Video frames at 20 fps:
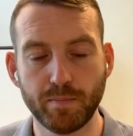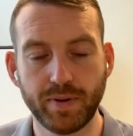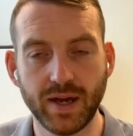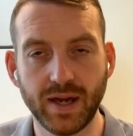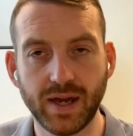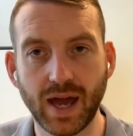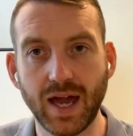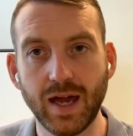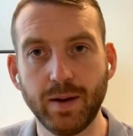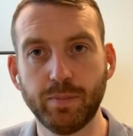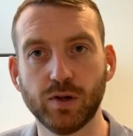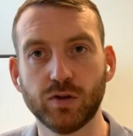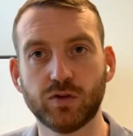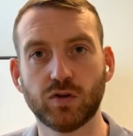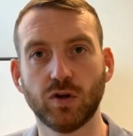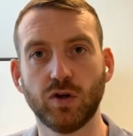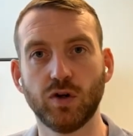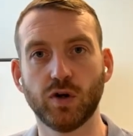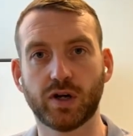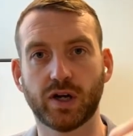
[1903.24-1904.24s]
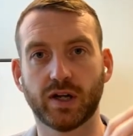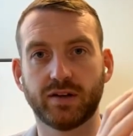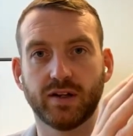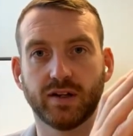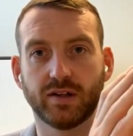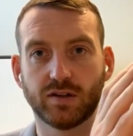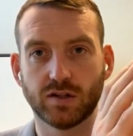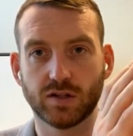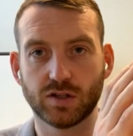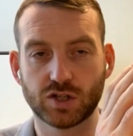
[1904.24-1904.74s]
being able to look at
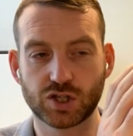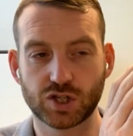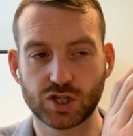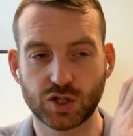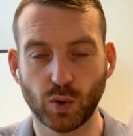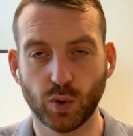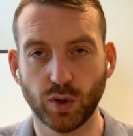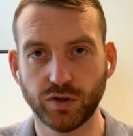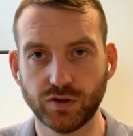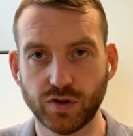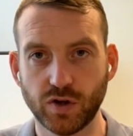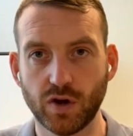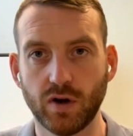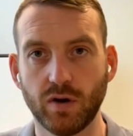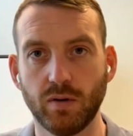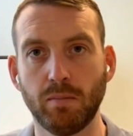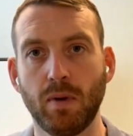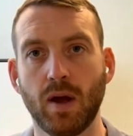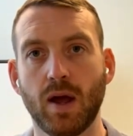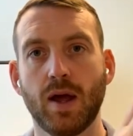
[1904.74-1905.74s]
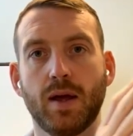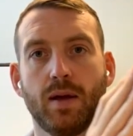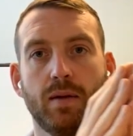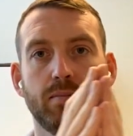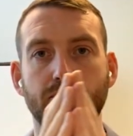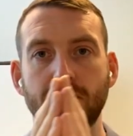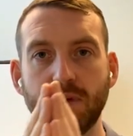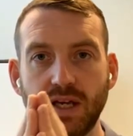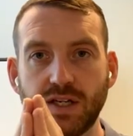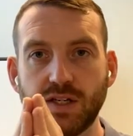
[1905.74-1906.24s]
it short term,
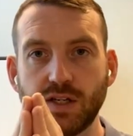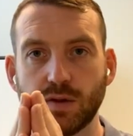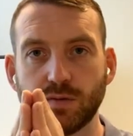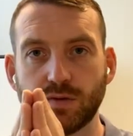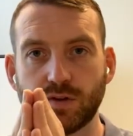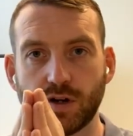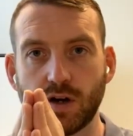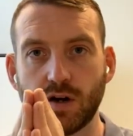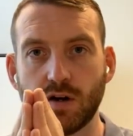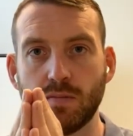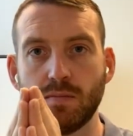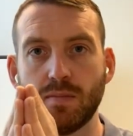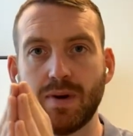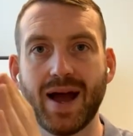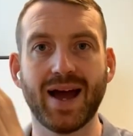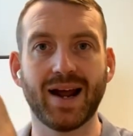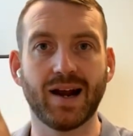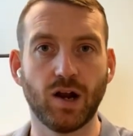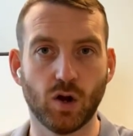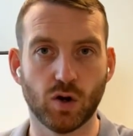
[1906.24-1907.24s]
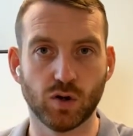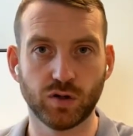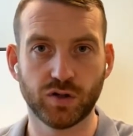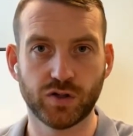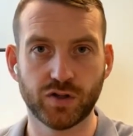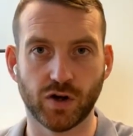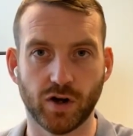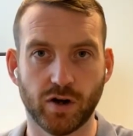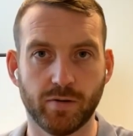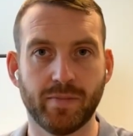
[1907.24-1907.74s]
medium term, and
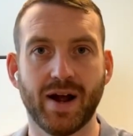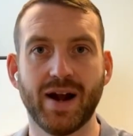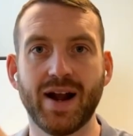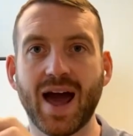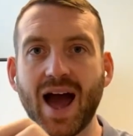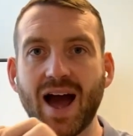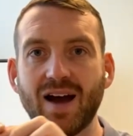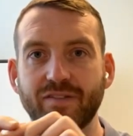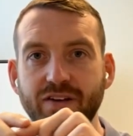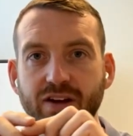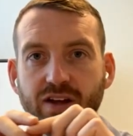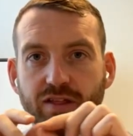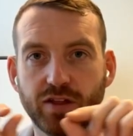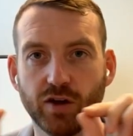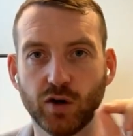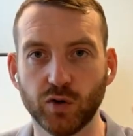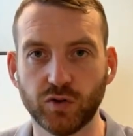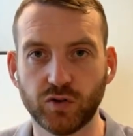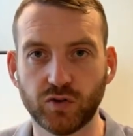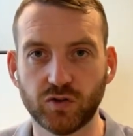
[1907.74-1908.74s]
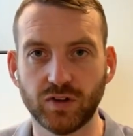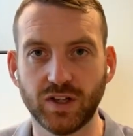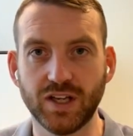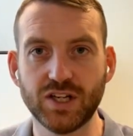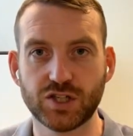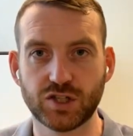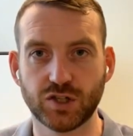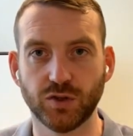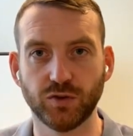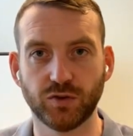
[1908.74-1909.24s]
long term, and having those
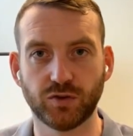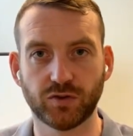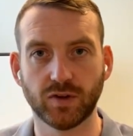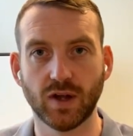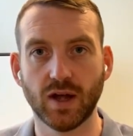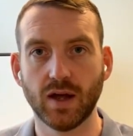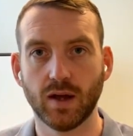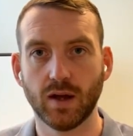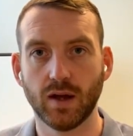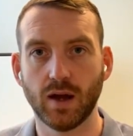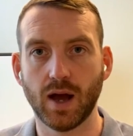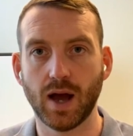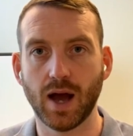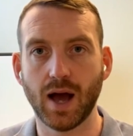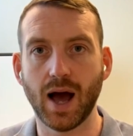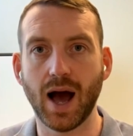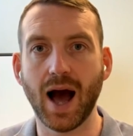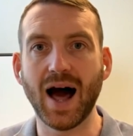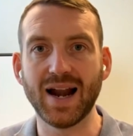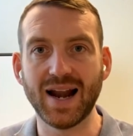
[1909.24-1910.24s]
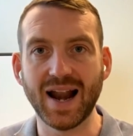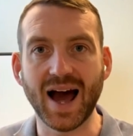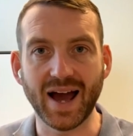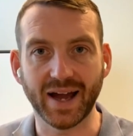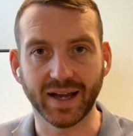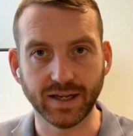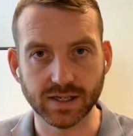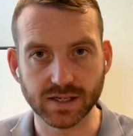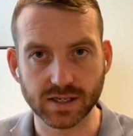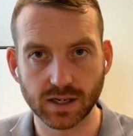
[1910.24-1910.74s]
issues
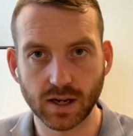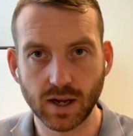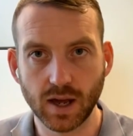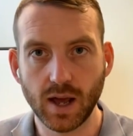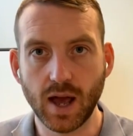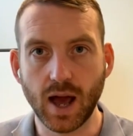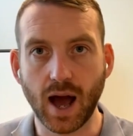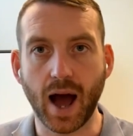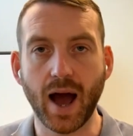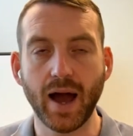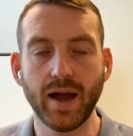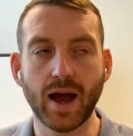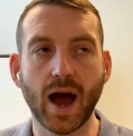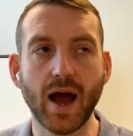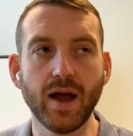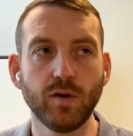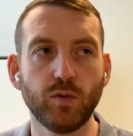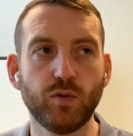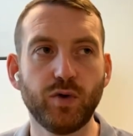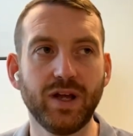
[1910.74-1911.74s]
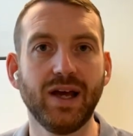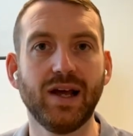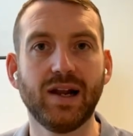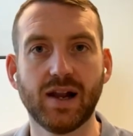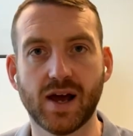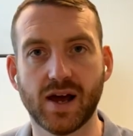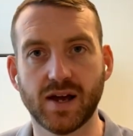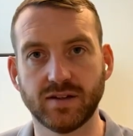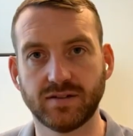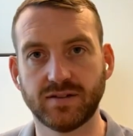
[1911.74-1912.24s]
aligned. I
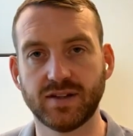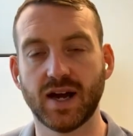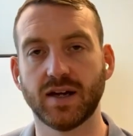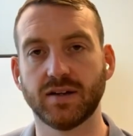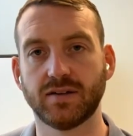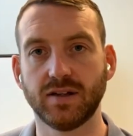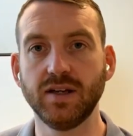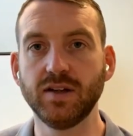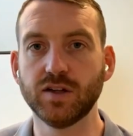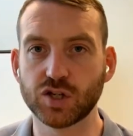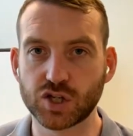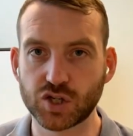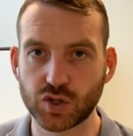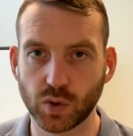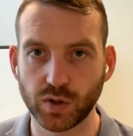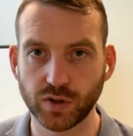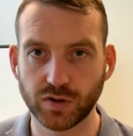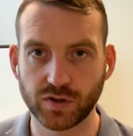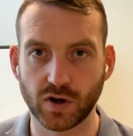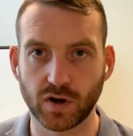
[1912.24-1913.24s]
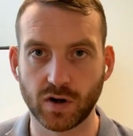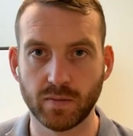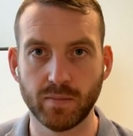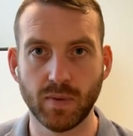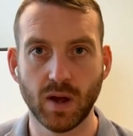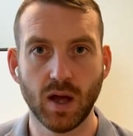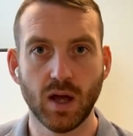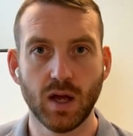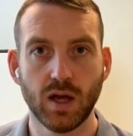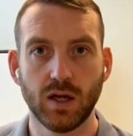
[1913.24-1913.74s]
realize that in the short
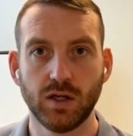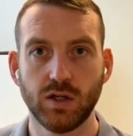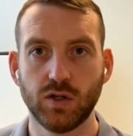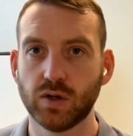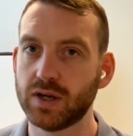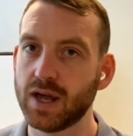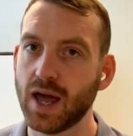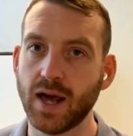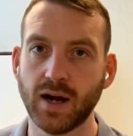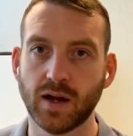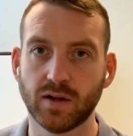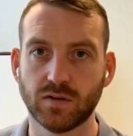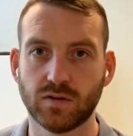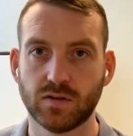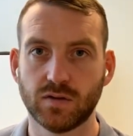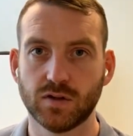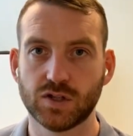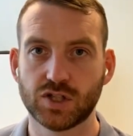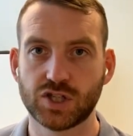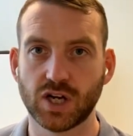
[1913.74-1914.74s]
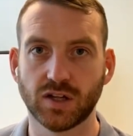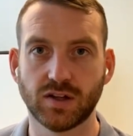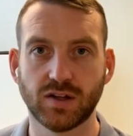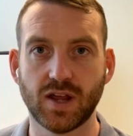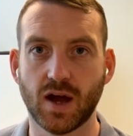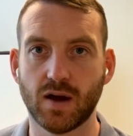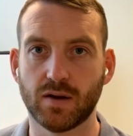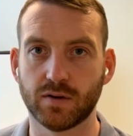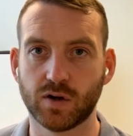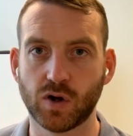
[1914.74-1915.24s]
term, you cannot shut
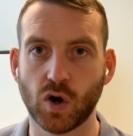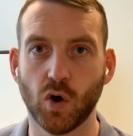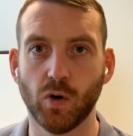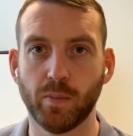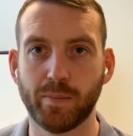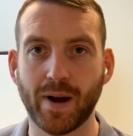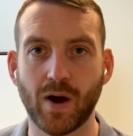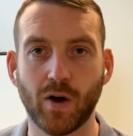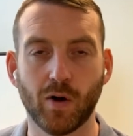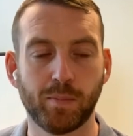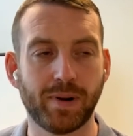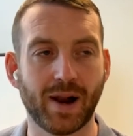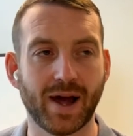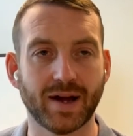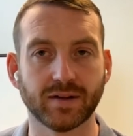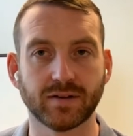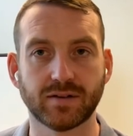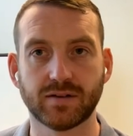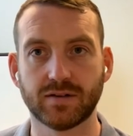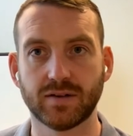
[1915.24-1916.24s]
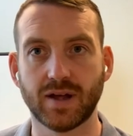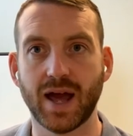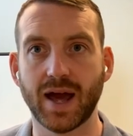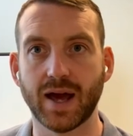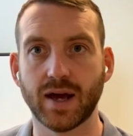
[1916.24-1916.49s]
down coal power plants